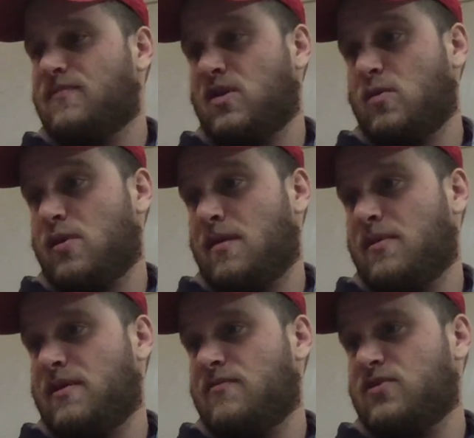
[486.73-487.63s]
you're
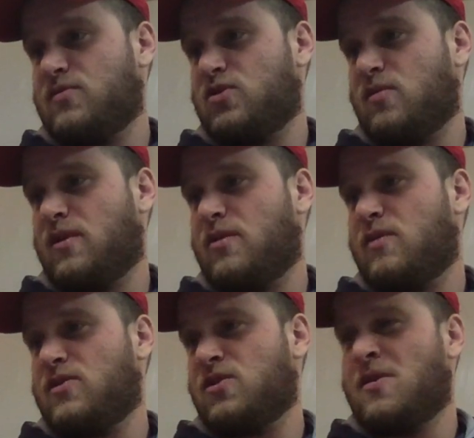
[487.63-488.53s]
probably in for some trouble
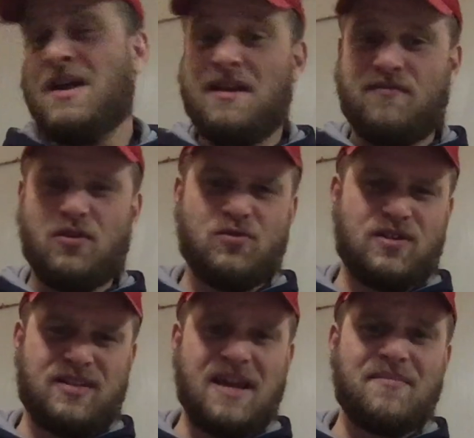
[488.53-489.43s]
anyway. So if you use the
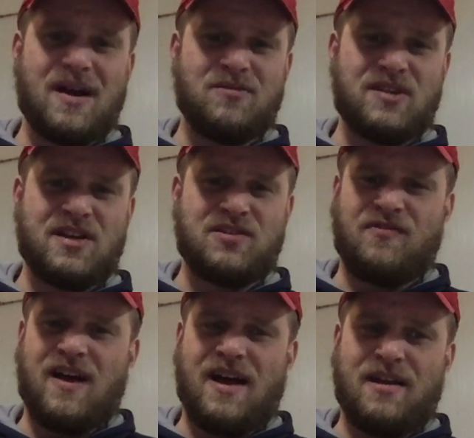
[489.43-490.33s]
same pound test,
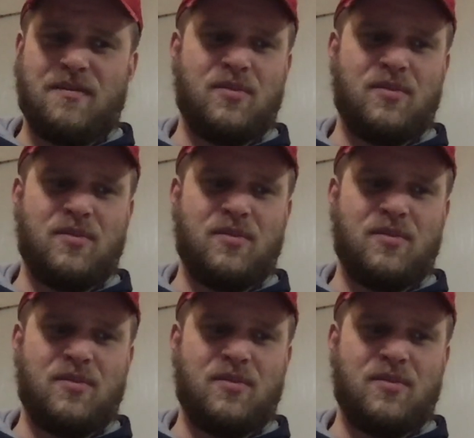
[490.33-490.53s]
fine.